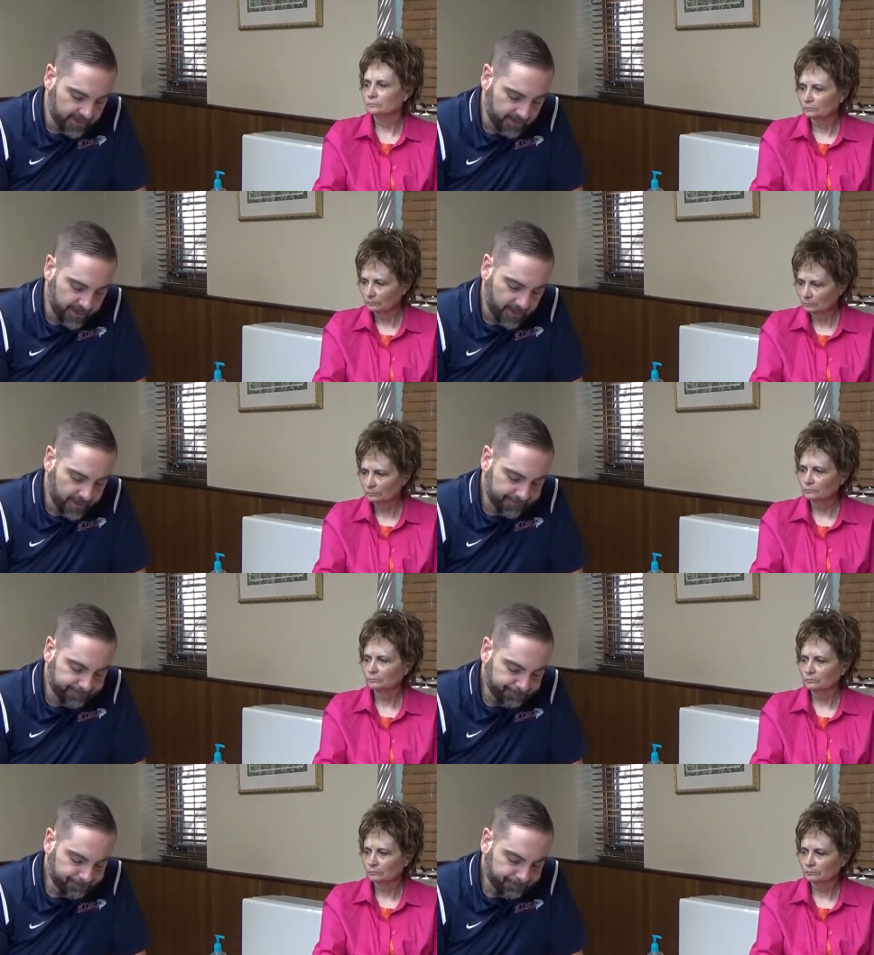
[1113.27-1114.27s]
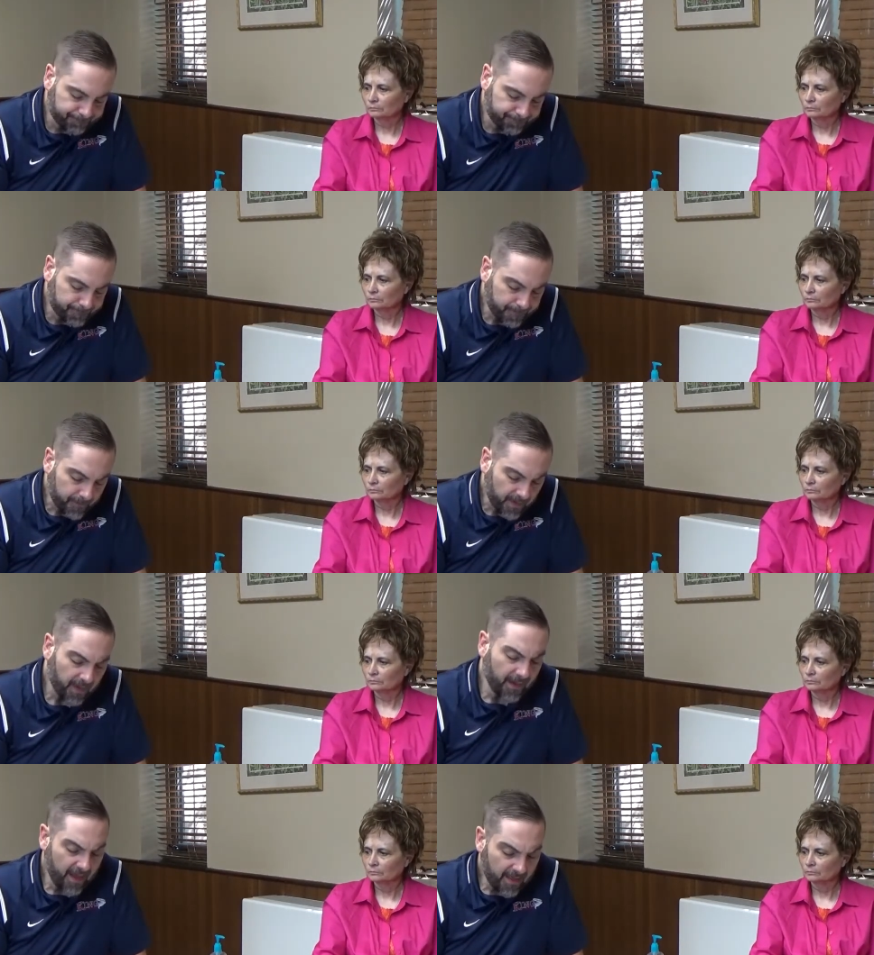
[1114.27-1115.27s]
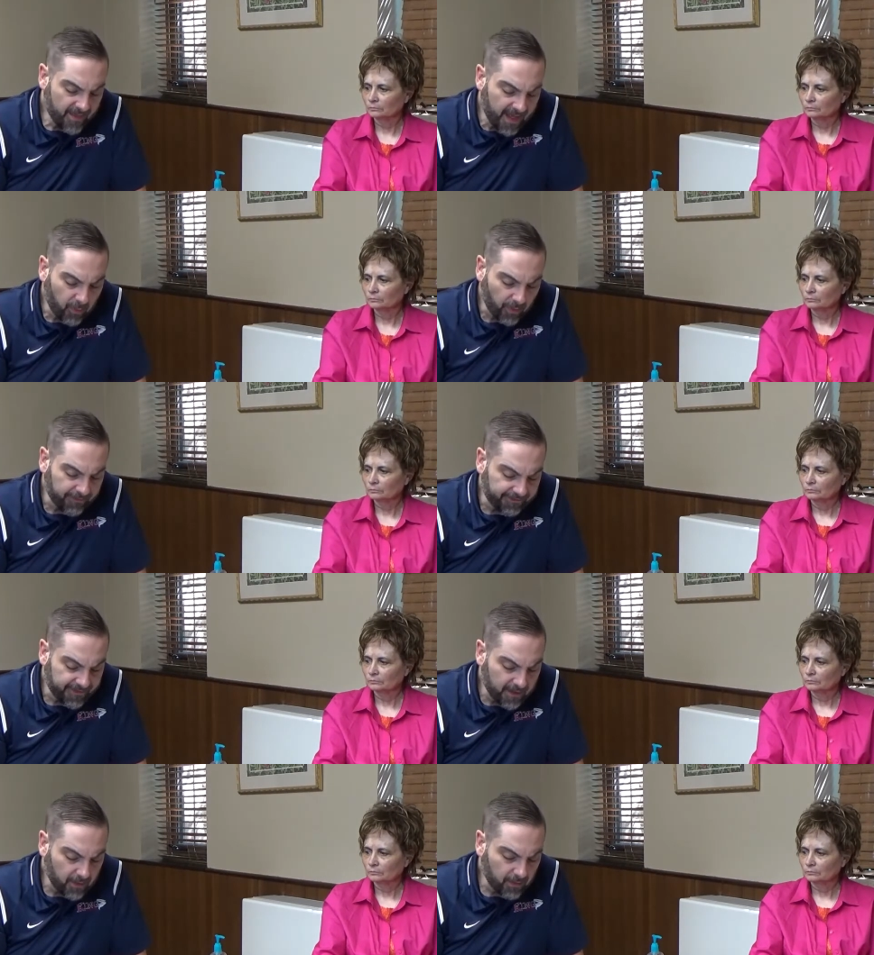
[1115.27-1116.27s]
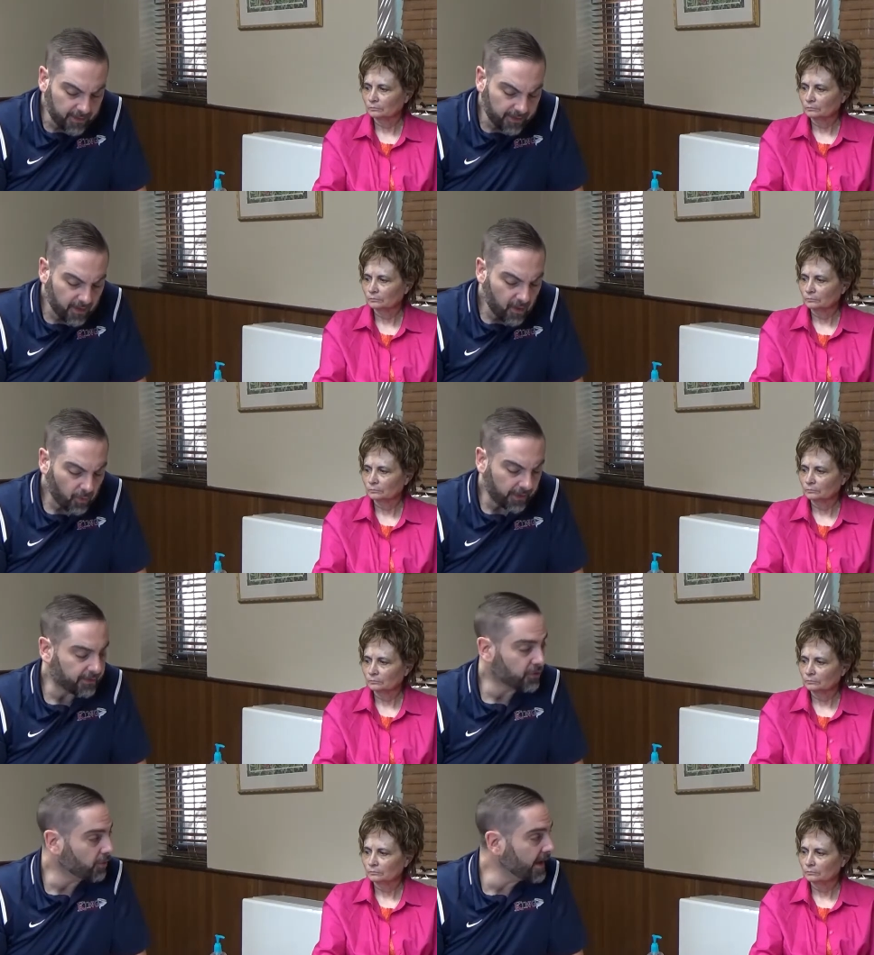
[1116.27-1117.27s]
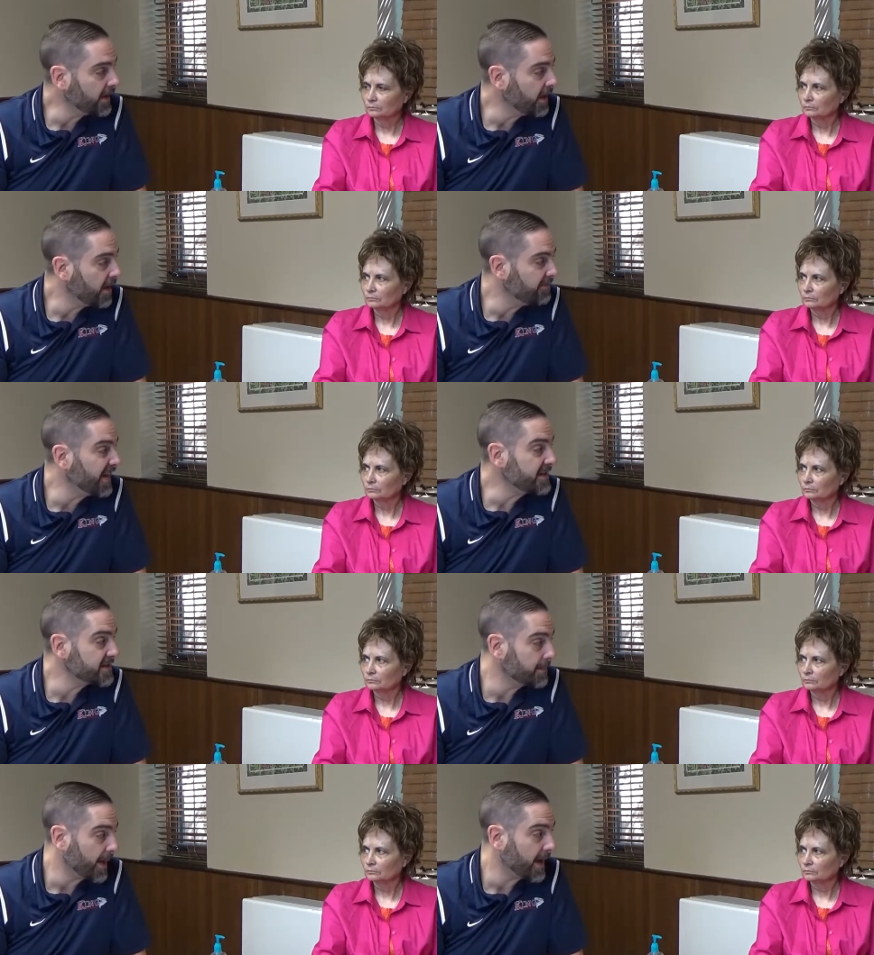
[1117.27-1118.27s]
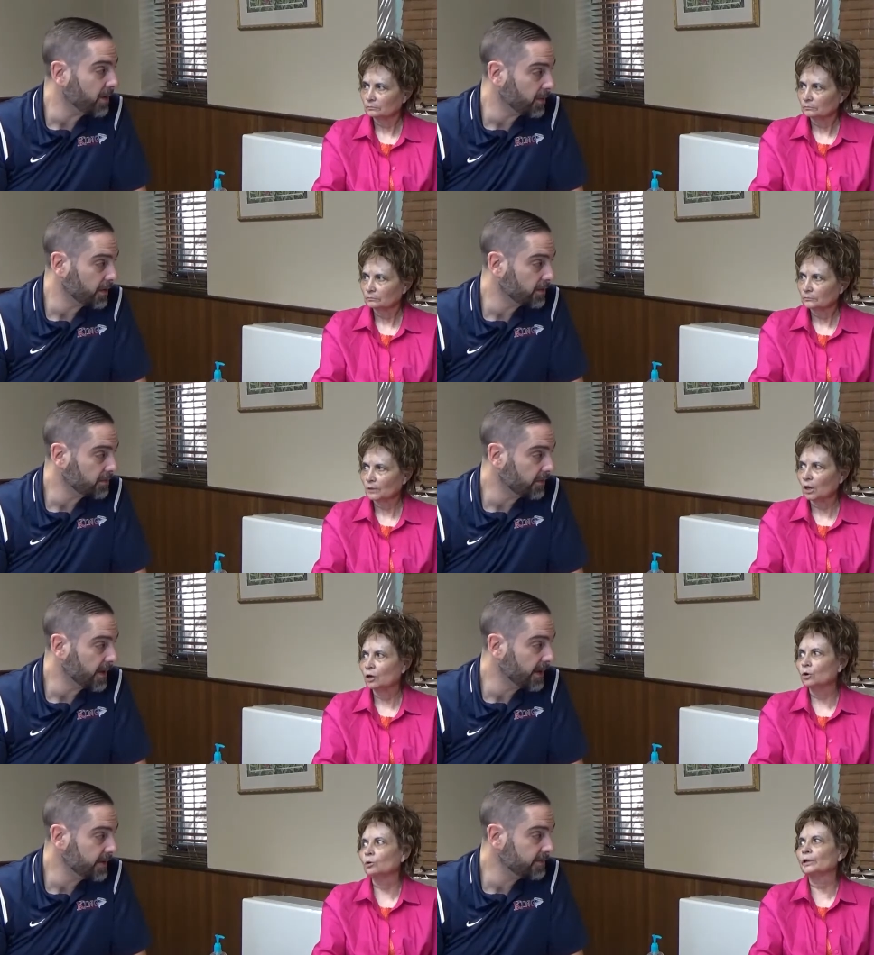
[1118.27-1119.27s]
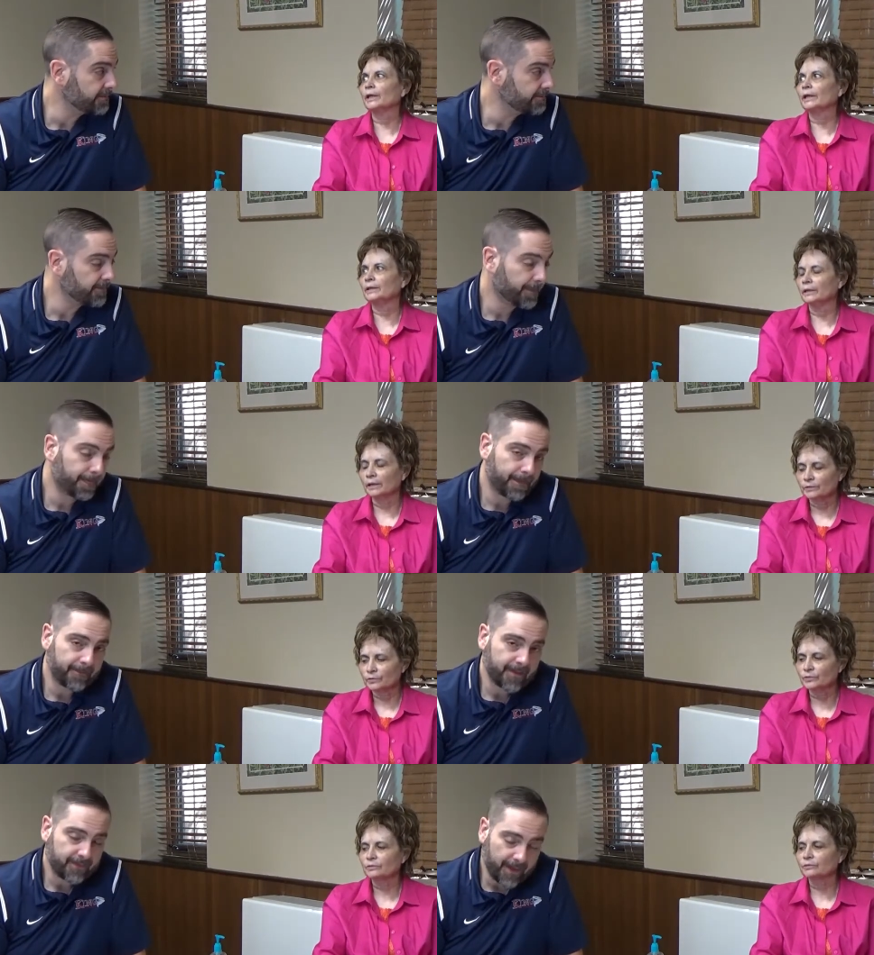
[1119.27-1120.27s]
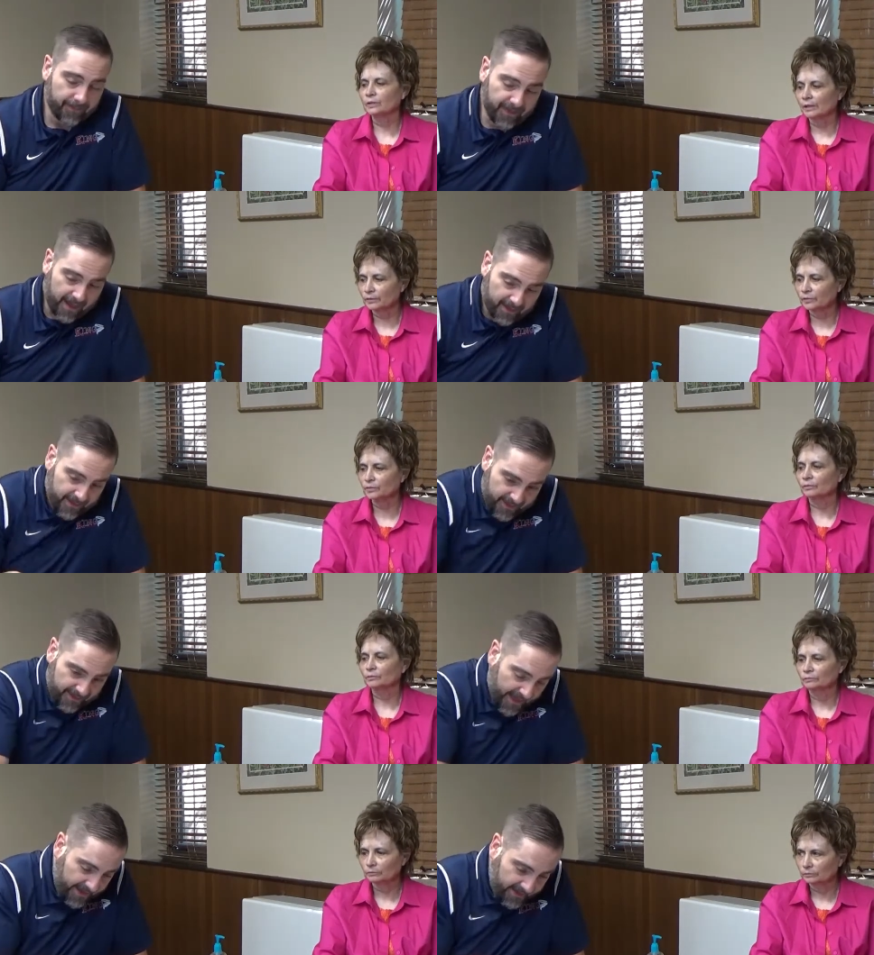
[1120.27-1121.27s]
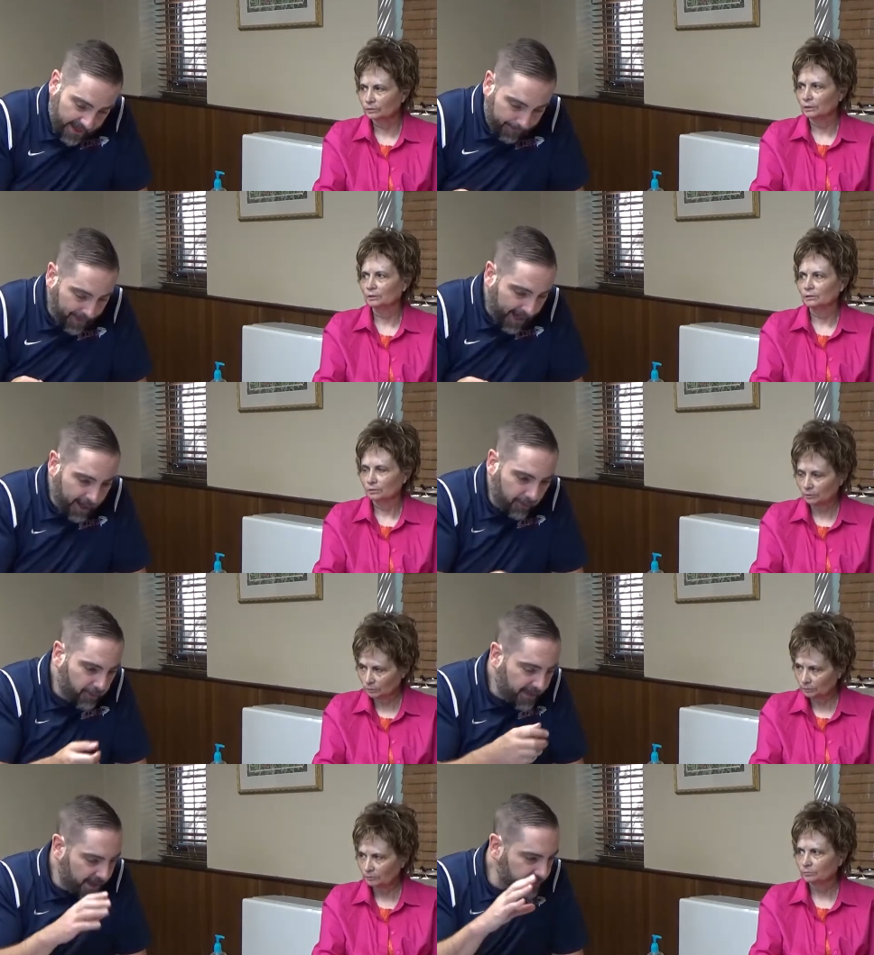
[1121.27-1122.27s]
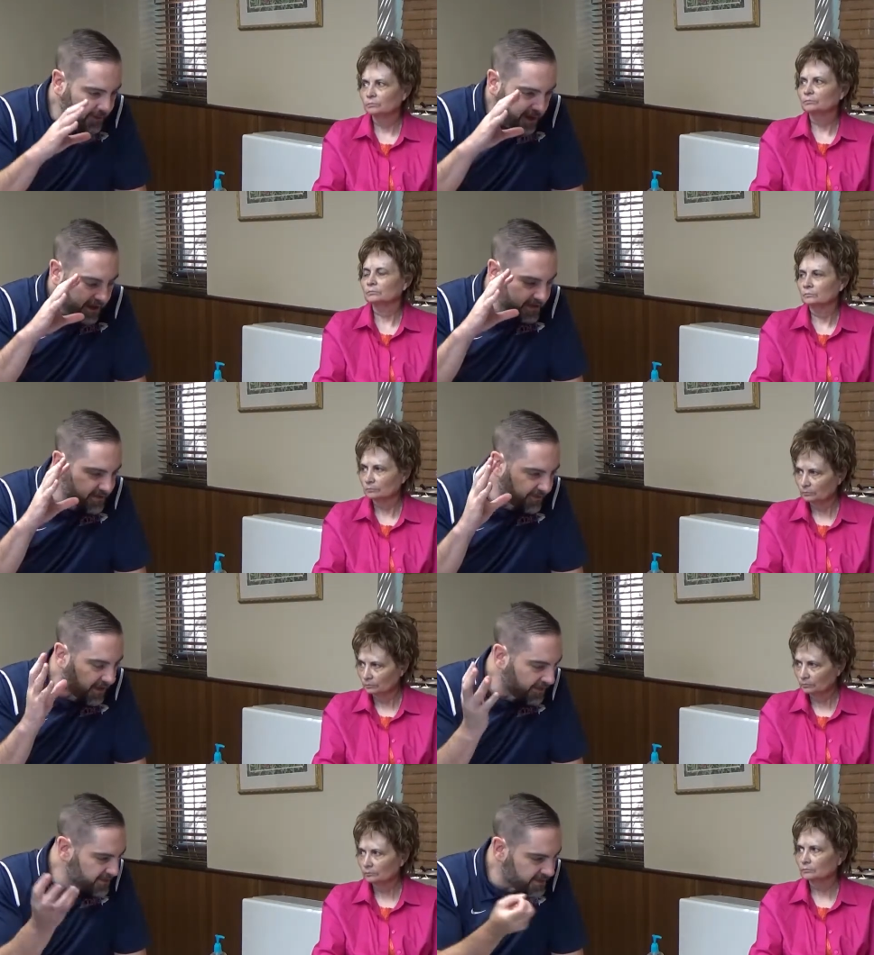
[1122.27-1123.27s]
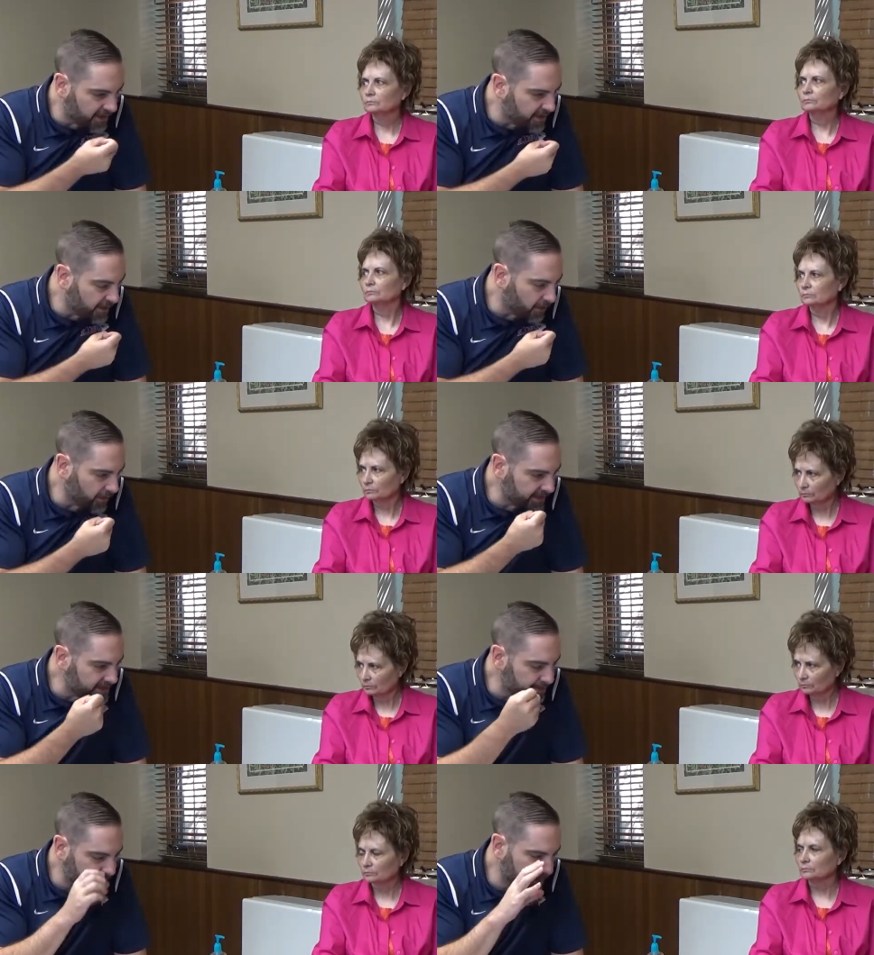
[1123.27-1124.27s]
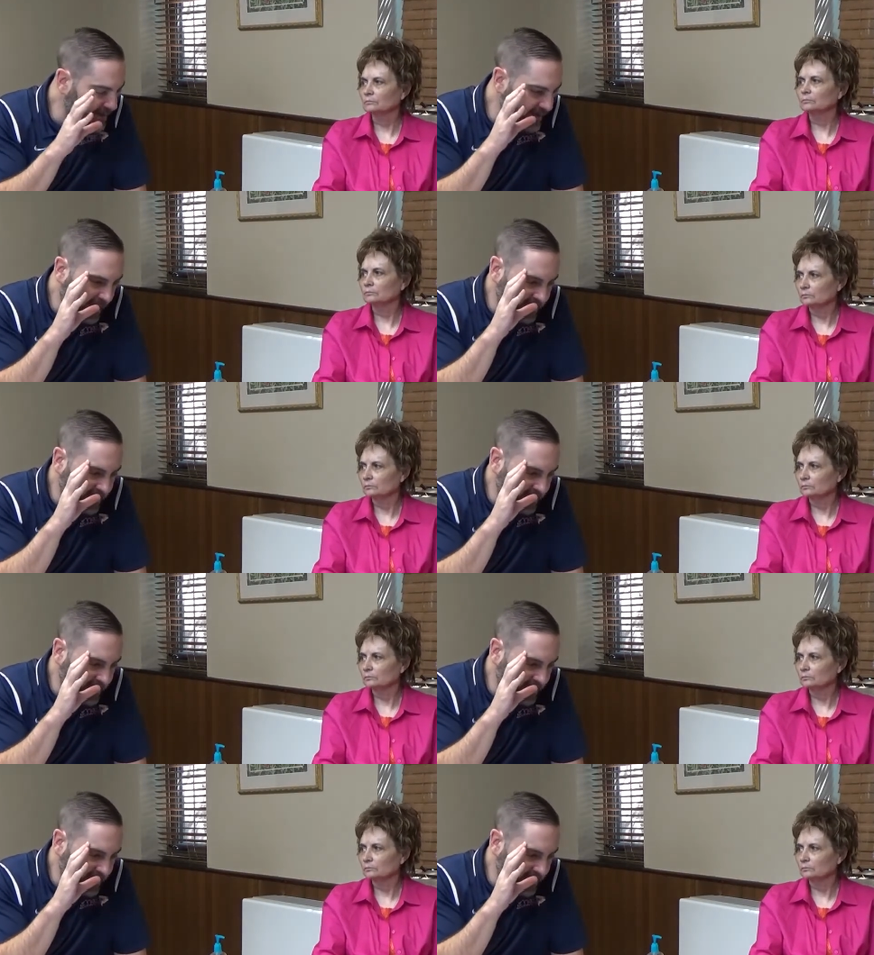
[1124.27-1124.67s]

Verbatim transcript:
Speaker 1: the Spirit. They were filled with great love. That's the power. Right?
Speaker 2: Okay, yes.
Speaker 1: That, yes. That, that, that power that unites Father, Son, and Holy Spirit